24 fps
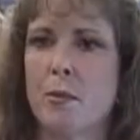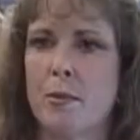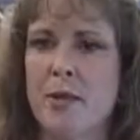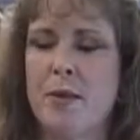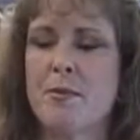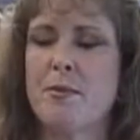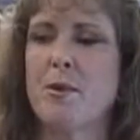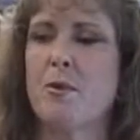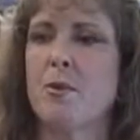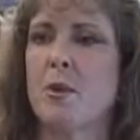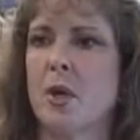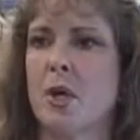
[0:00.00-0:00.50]

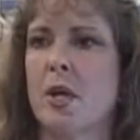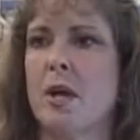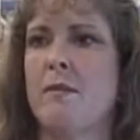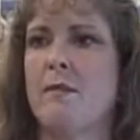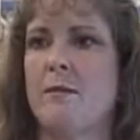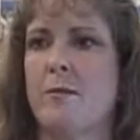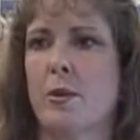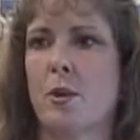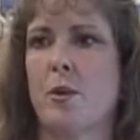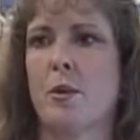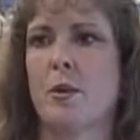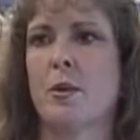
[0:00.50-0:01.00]
people will come
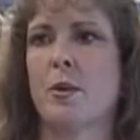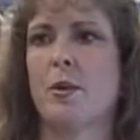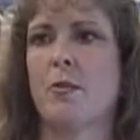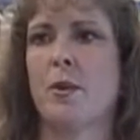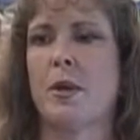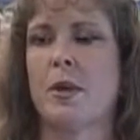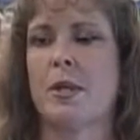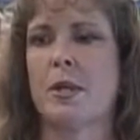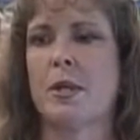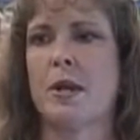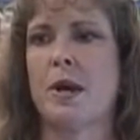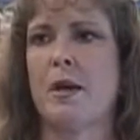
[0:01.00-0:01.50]
forward
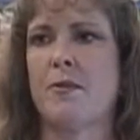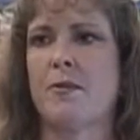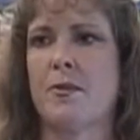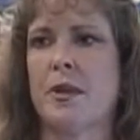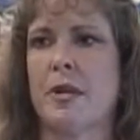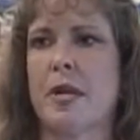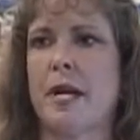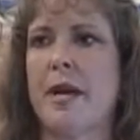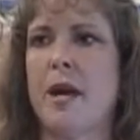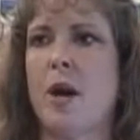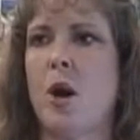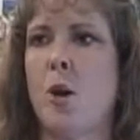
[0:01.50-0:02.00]
with an offer to
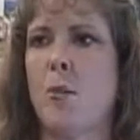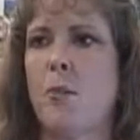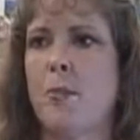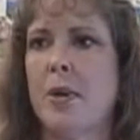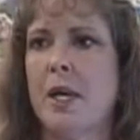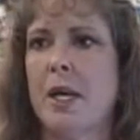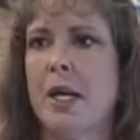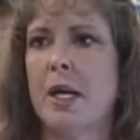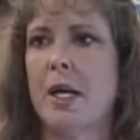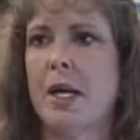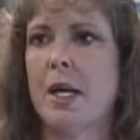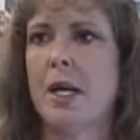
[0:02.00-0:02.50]
help
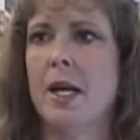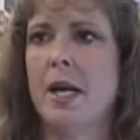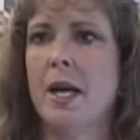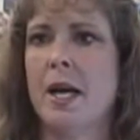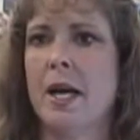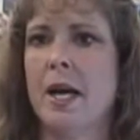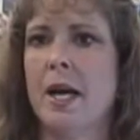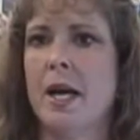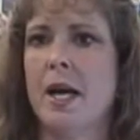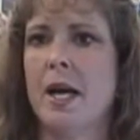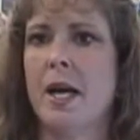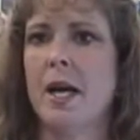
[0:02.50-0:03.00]

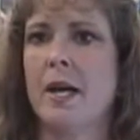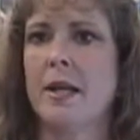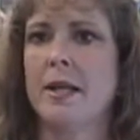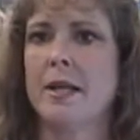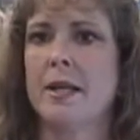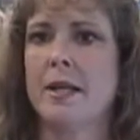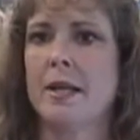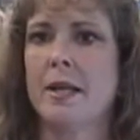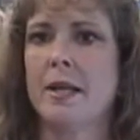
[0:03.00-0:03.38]
and